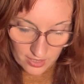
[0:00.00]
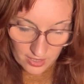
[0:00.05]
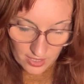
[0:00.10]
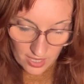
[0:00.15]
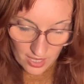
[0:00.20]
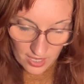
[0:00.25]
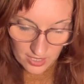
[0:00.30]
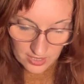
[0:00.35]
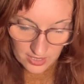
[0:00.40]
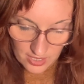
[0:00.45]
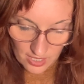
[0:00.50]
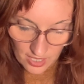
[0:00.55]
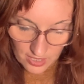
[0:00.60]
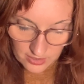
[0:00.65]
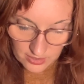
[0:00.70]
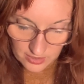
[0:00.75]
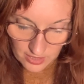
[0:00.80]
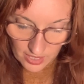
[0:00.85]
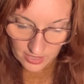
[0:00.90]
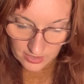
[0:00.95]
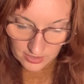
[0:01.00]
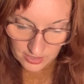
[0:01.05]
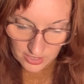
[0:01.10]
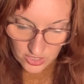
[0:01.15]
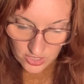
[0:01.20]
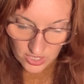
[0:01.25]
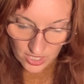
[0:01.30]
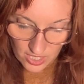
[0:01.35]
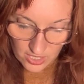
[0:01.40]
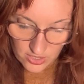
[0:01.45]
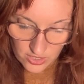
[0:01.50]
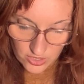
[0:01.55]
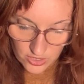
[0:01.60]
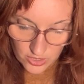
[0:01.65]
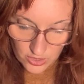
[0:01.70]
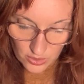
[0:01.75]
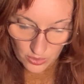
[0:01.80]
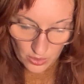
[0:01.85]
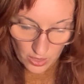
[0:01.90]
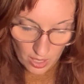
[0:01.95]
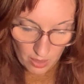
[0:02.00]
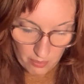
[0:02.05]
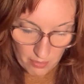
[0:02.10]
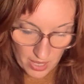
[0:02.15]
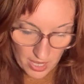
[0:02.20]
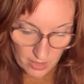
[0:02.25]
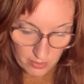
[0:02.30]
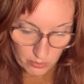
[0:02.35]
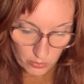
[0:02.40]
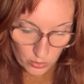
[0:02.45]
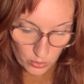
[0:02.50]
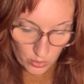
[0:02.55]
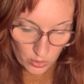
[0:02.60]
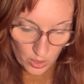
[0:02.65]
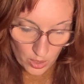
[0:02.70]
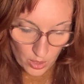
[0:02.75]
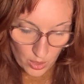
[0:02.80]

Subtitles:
any unlikely chance to know a man more